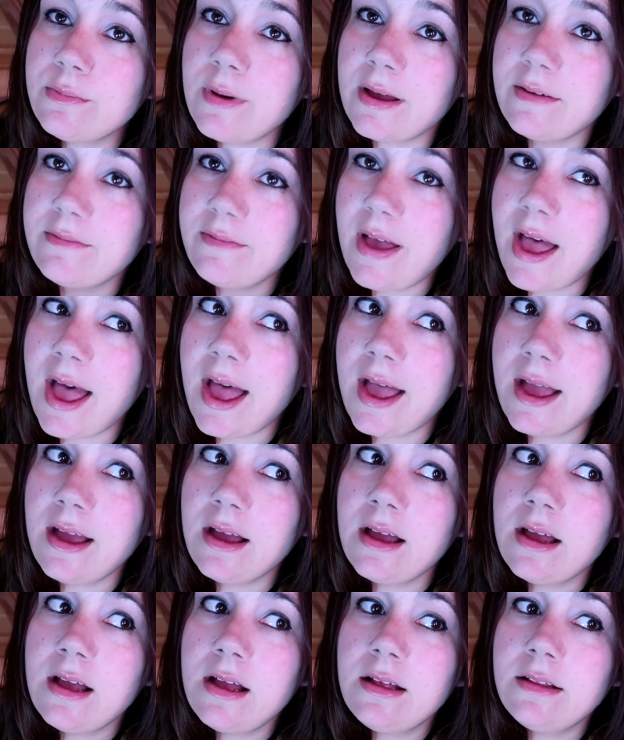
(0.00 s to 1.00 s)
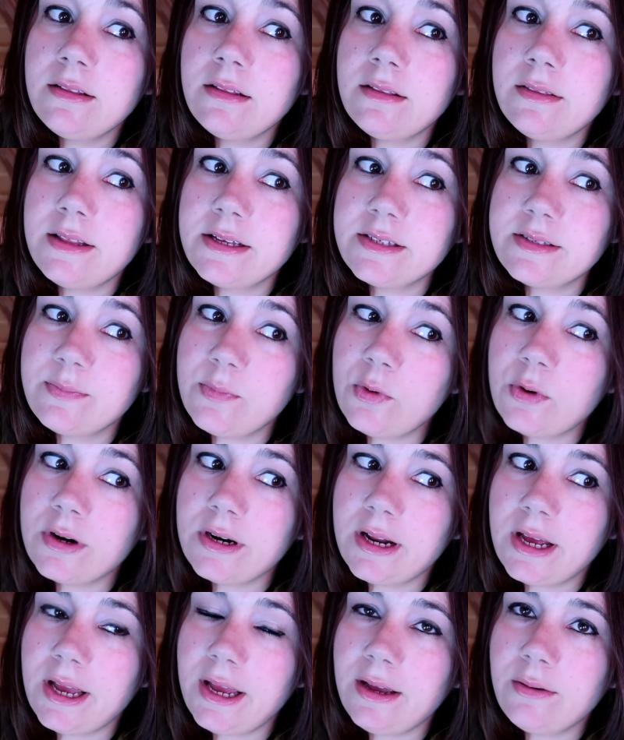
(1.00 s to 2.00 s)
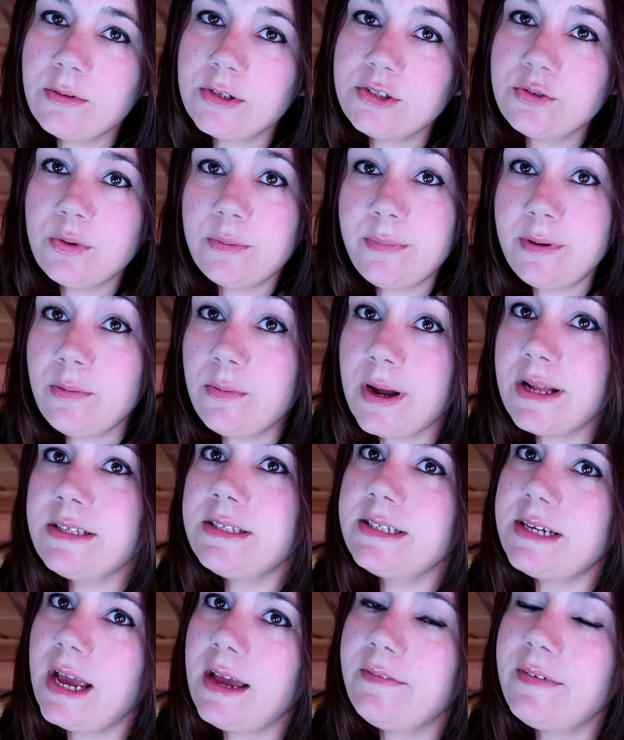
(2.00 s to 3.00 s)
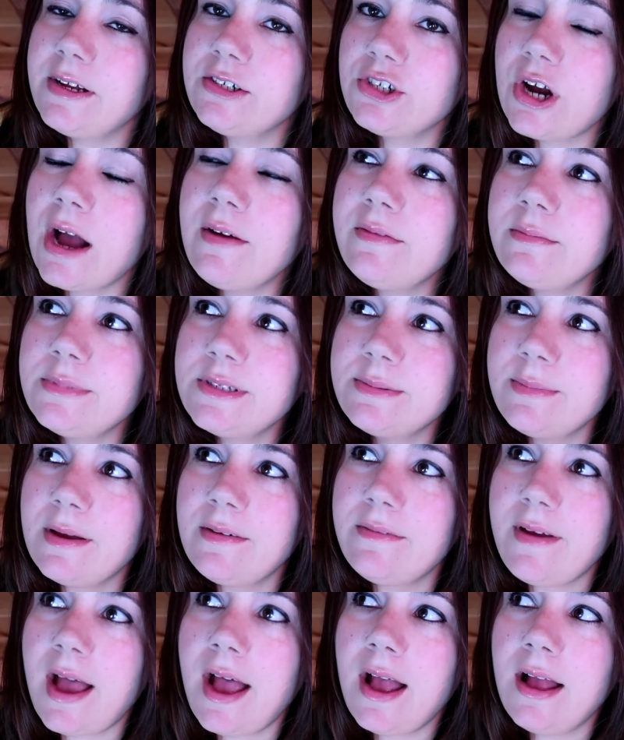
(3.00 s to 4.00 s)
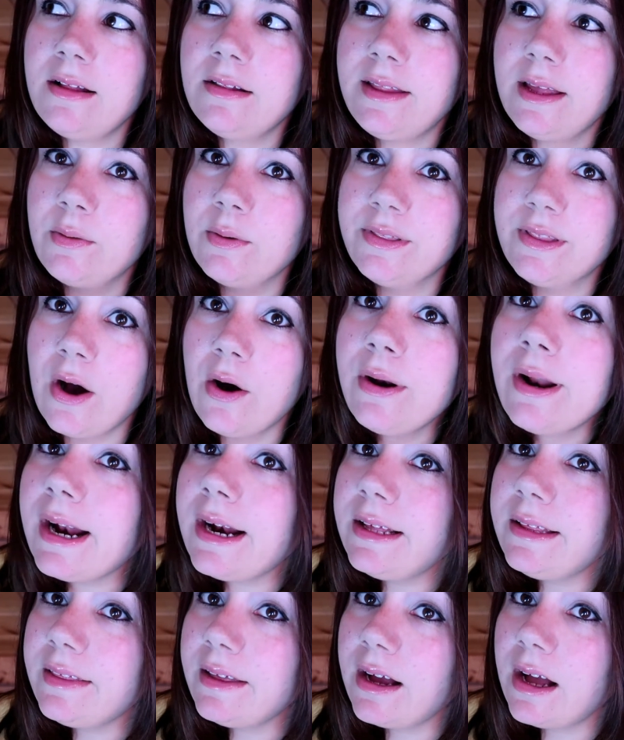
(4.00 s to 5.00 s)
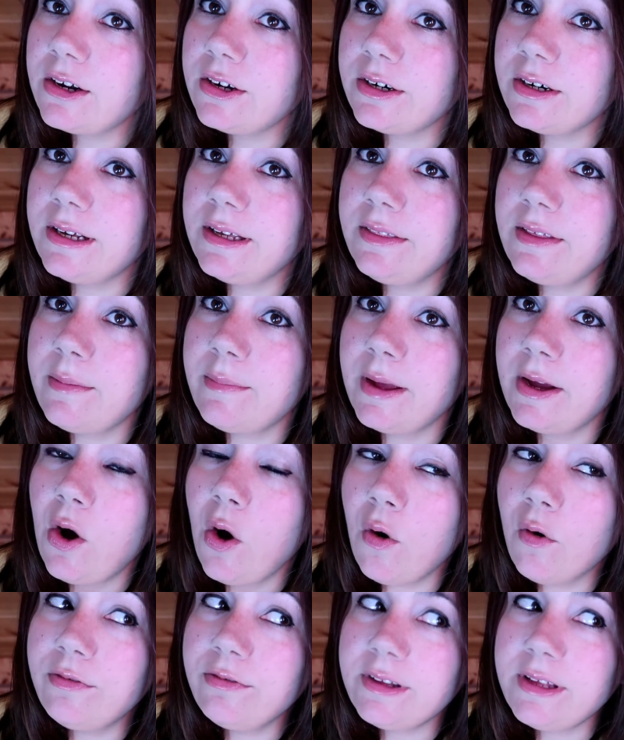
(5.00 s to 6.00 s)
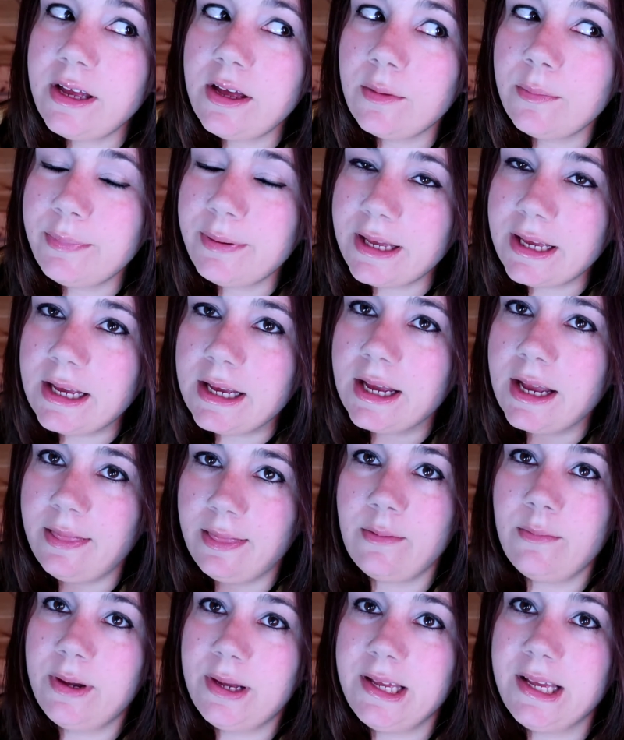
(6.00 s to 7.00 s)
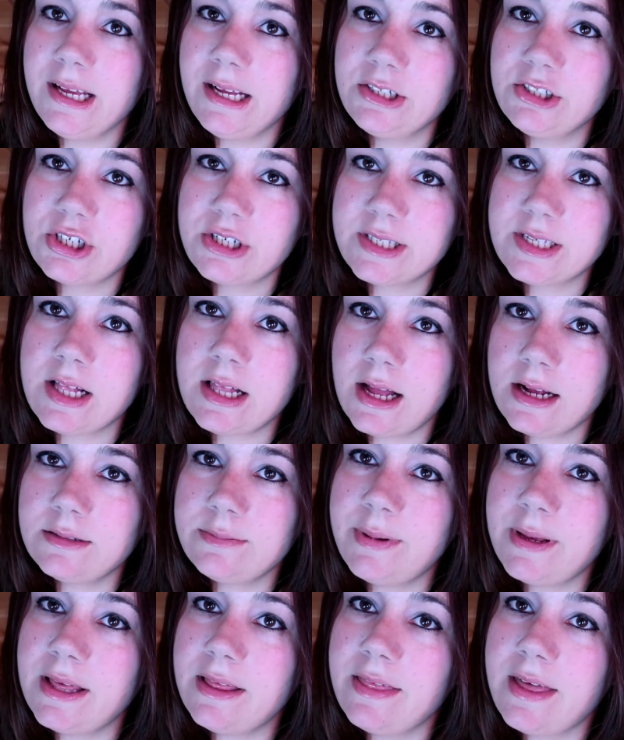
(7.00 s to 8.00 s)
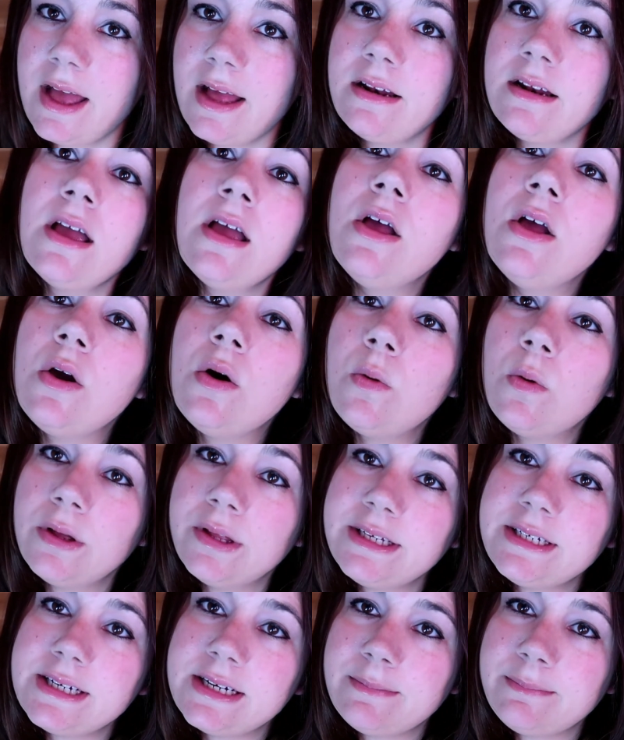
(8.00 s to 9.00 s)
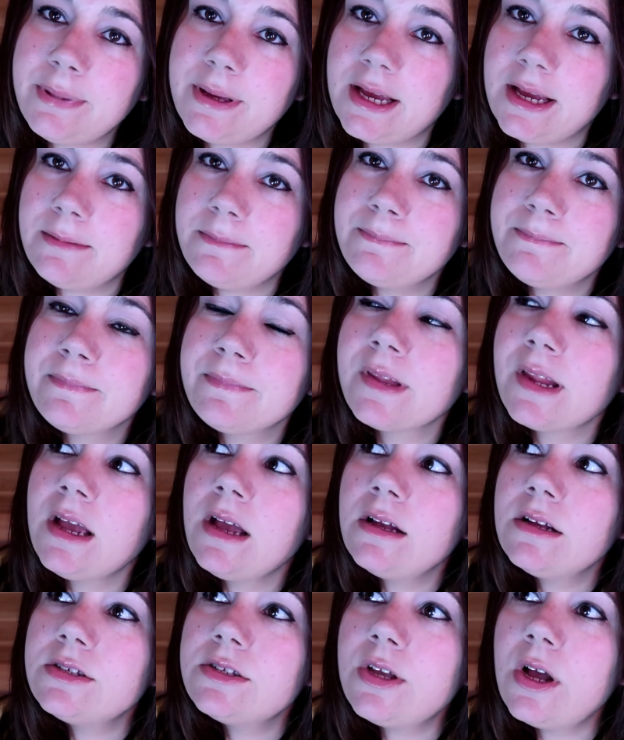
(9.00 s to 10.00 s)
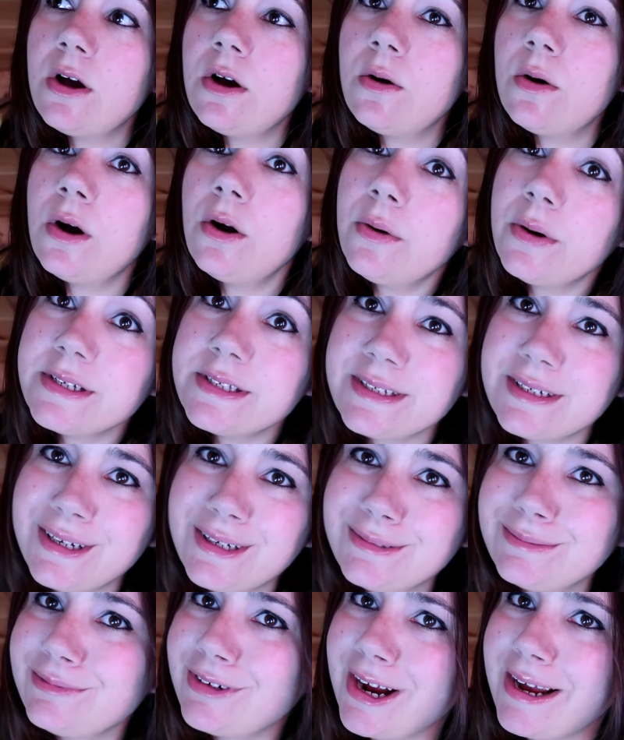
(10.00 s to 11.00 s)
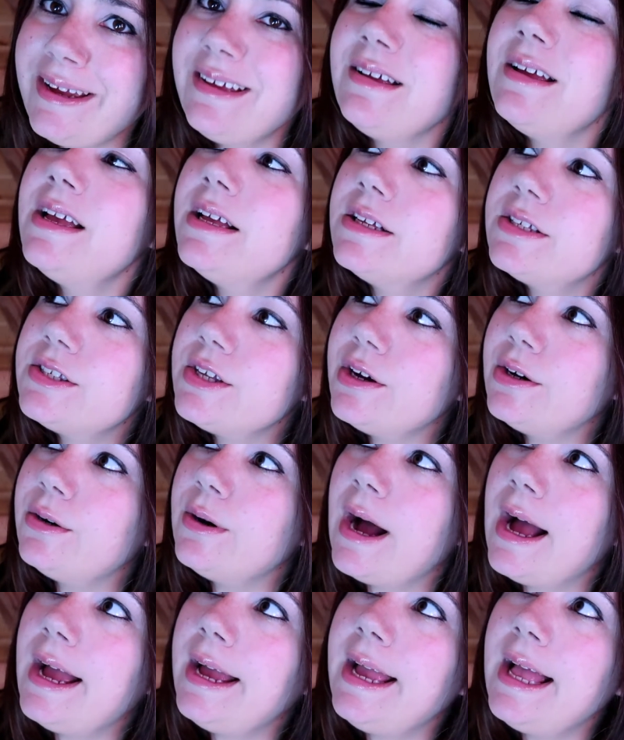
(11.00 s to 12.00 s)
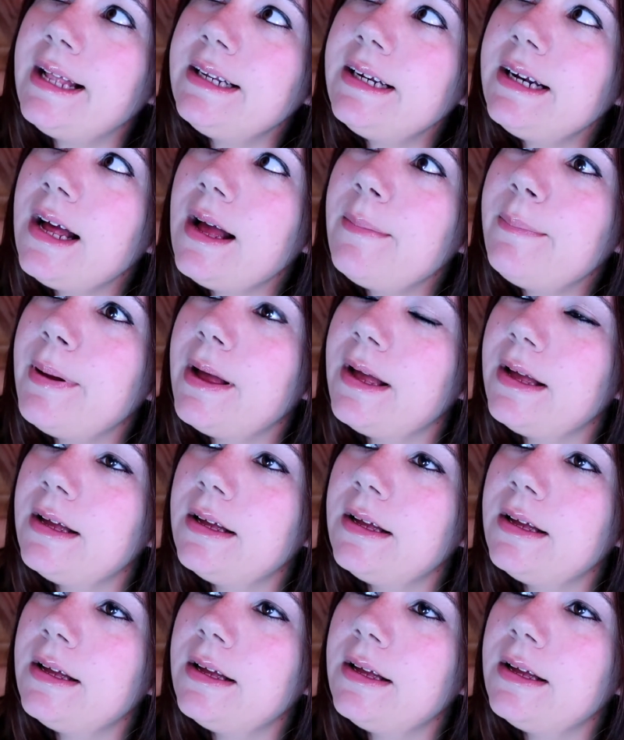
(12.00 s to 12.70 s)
my vet this morning, which would be Wednesday, if I drive him to my vet like without anything underneath him, like hopefully he'll pee and then we can just collect pee then. Well, he didn't pee. So of course he didn't, right? So I ended up